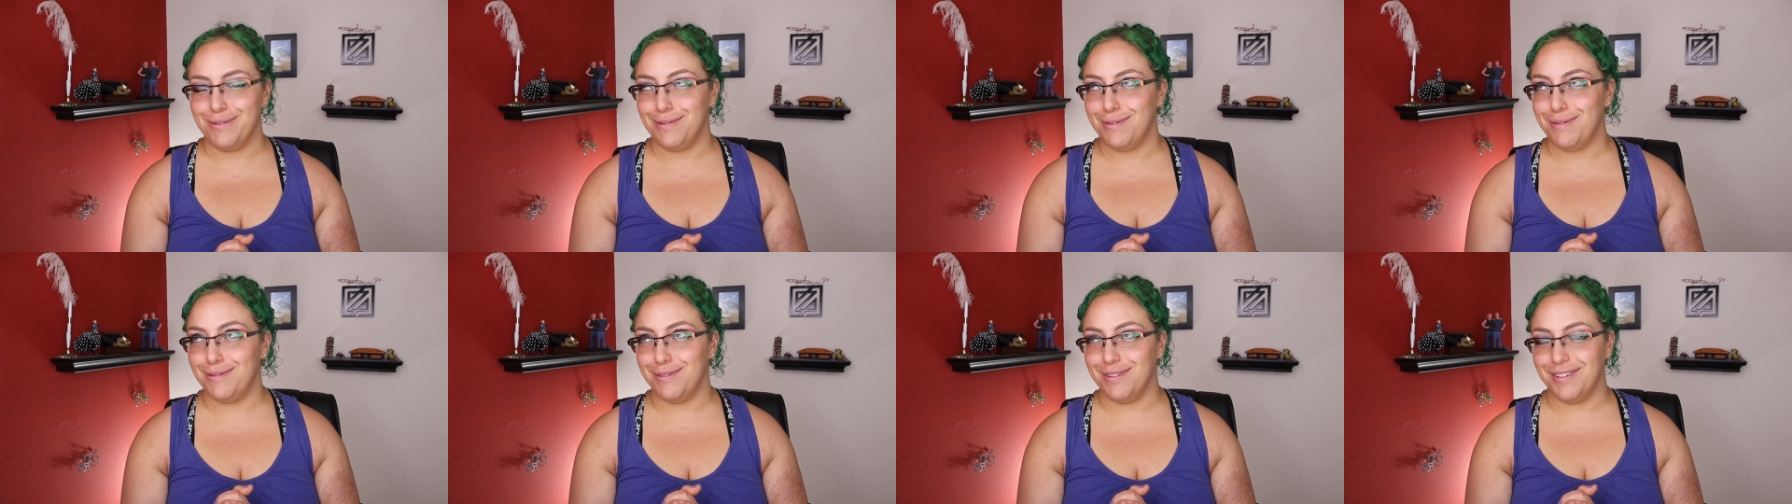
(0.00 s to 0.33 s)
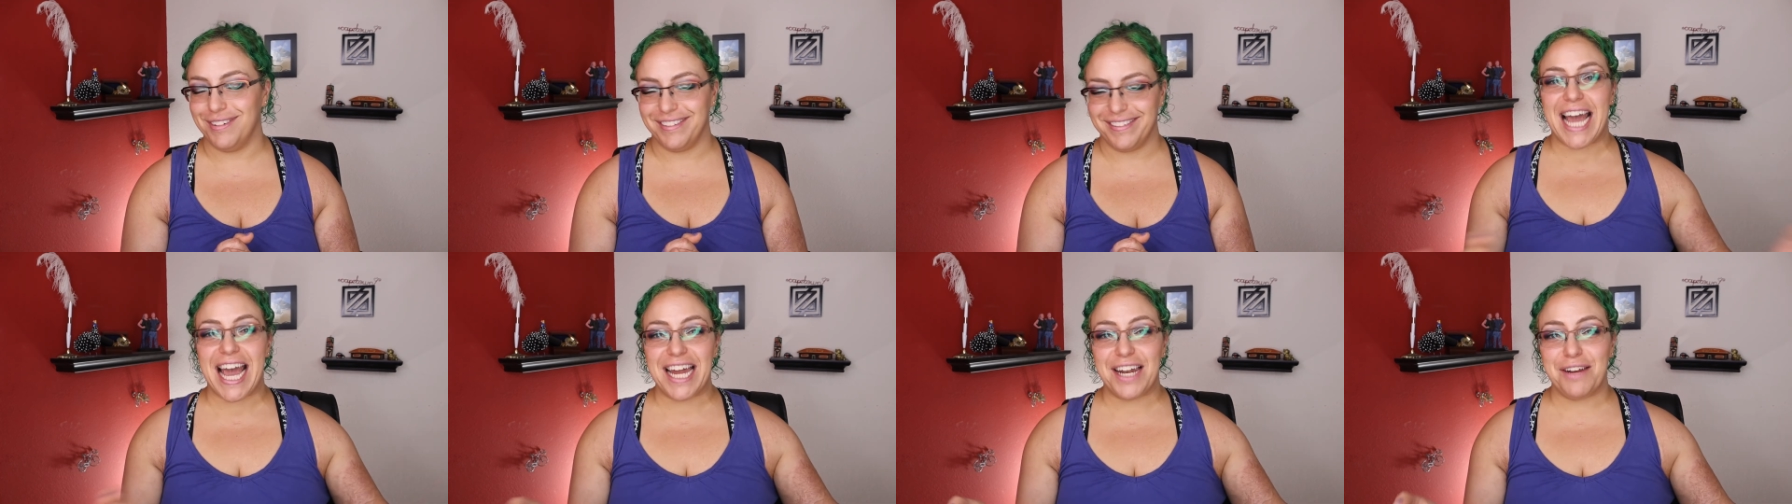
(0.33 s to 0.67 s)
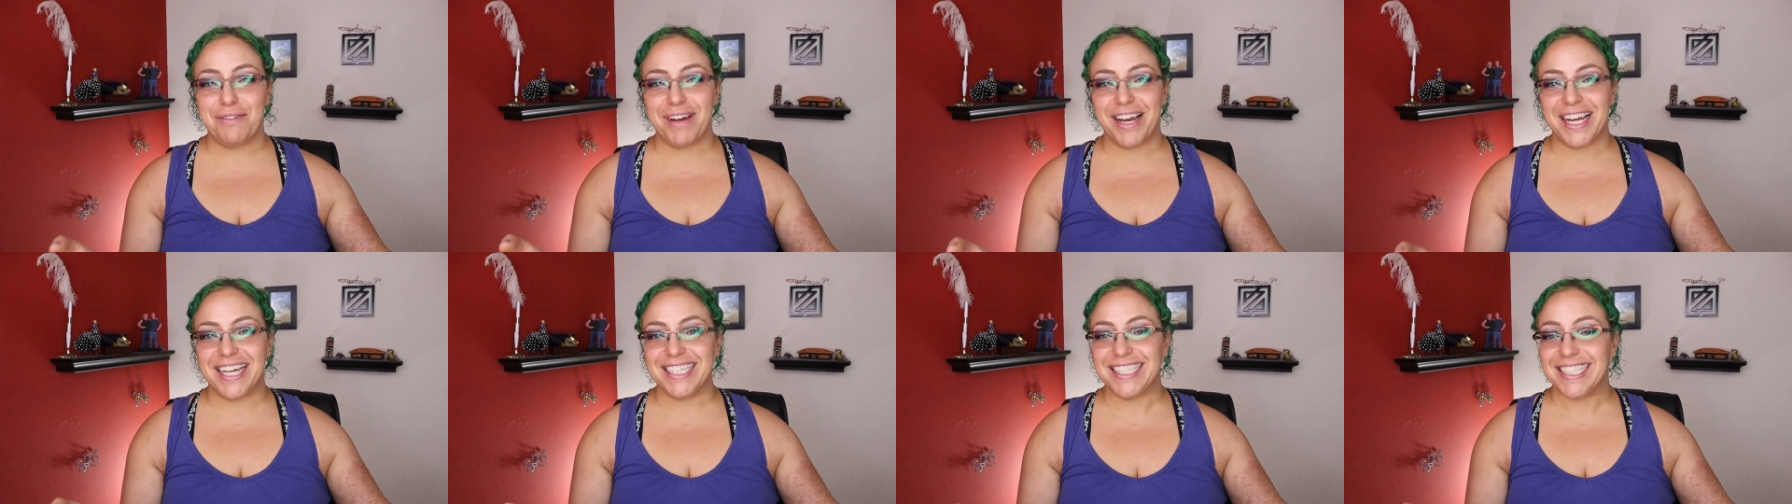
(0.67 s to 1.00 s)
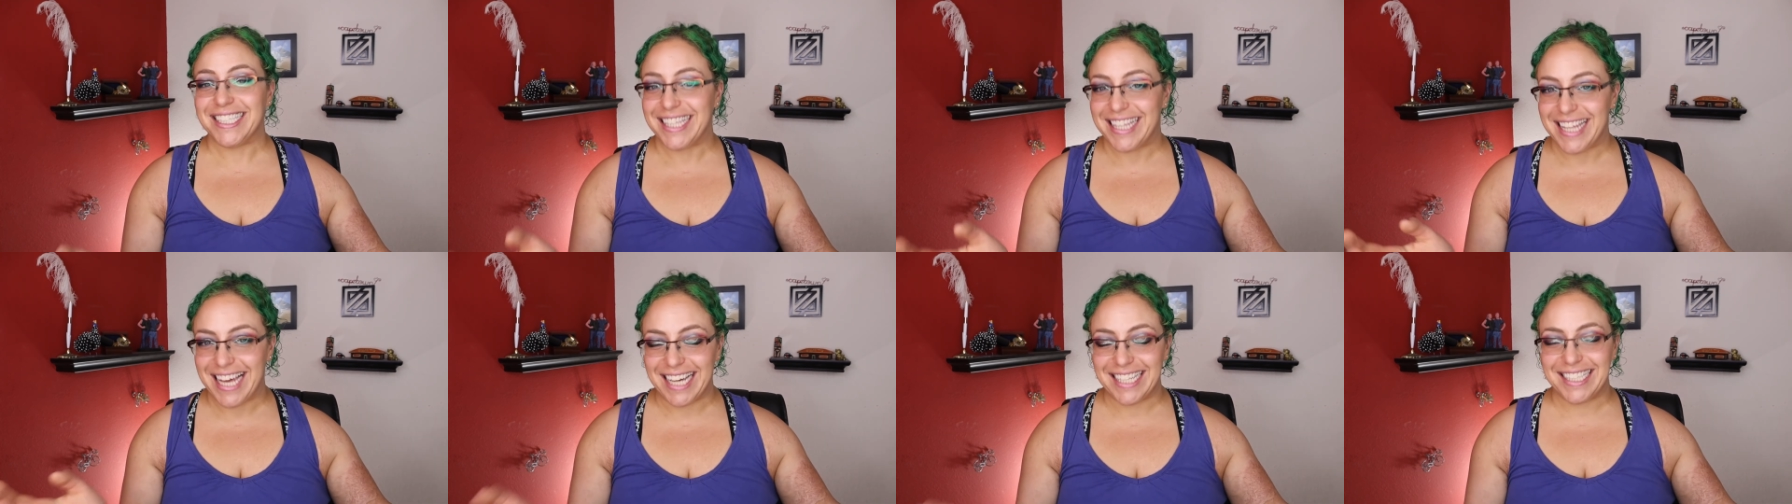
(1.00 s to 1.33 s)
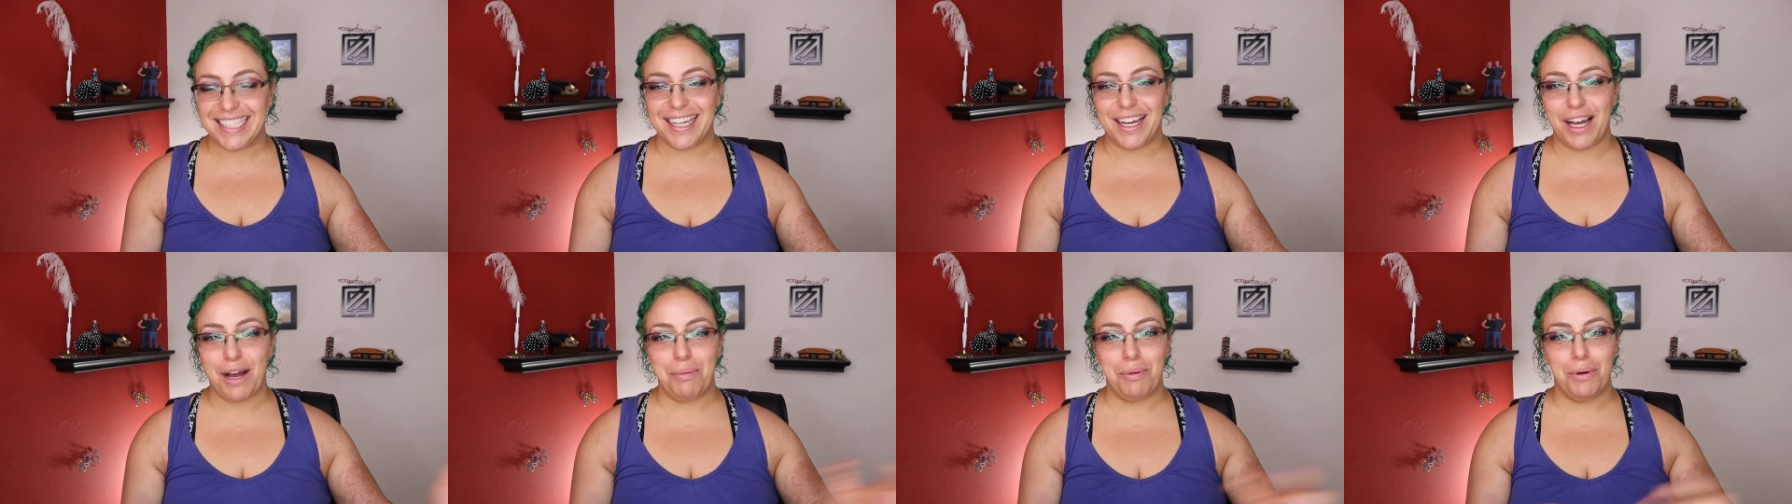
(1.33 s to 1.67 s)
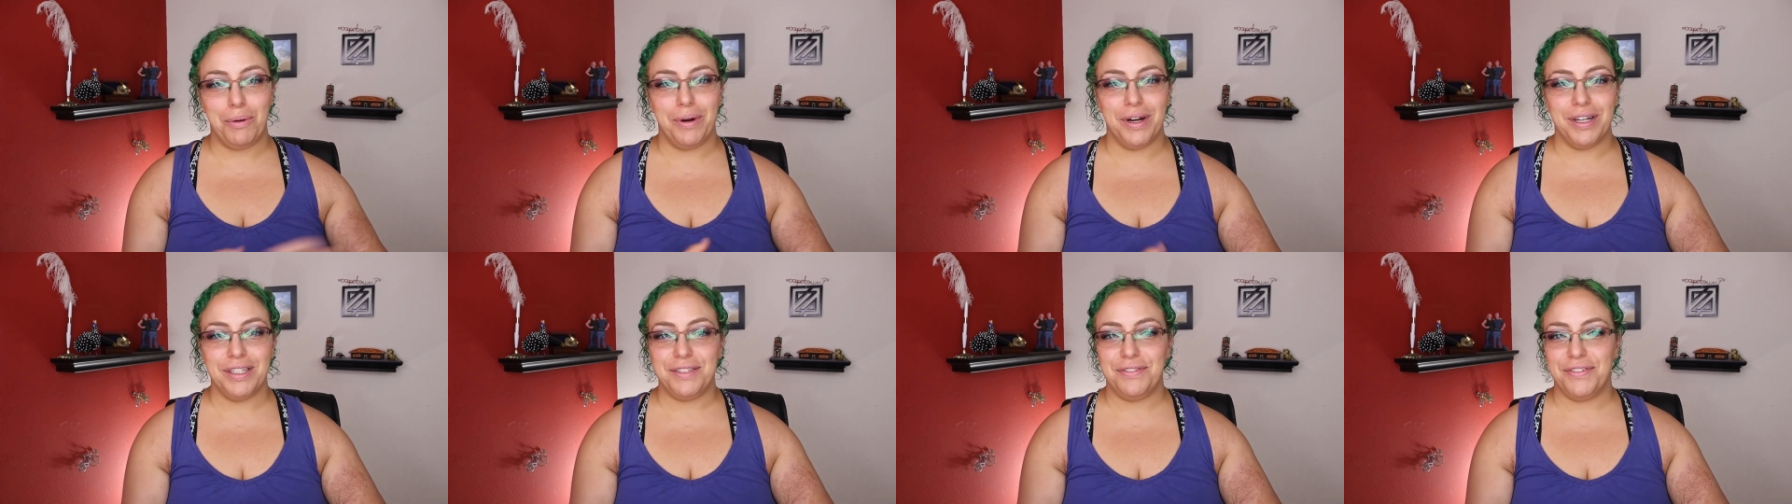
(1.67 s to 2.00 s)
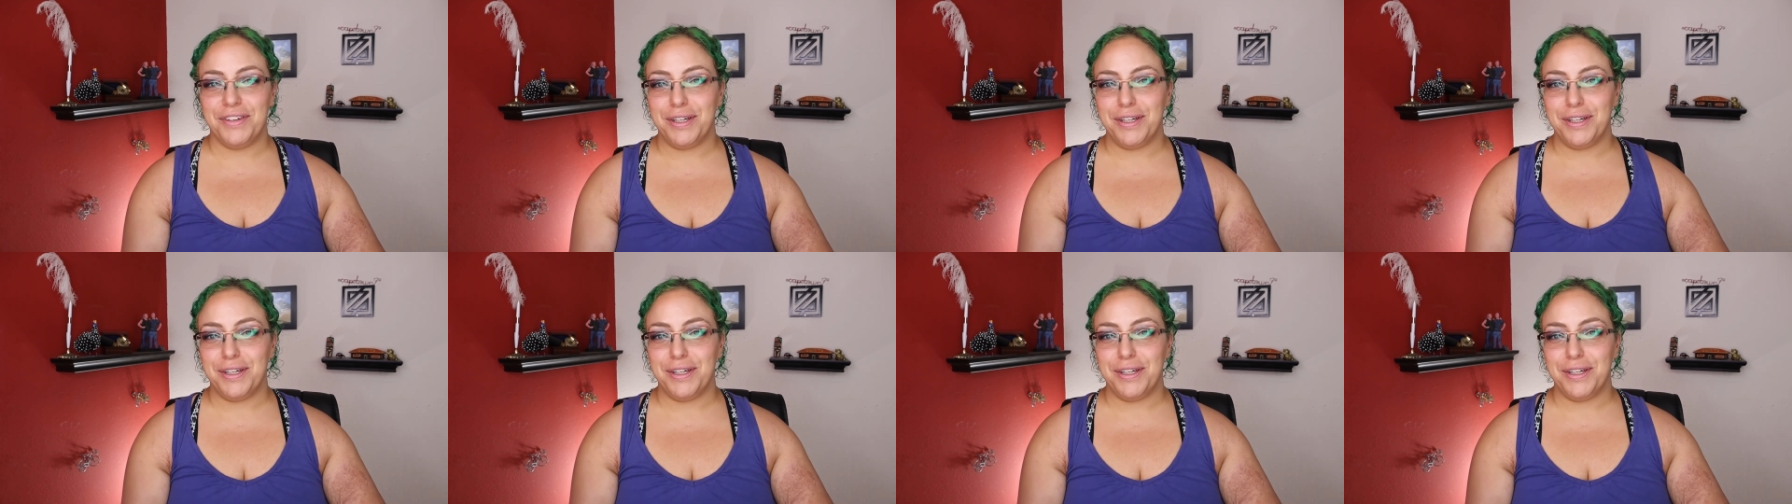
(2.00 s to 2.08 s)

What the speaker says: Whew. Anyways, that's a couple words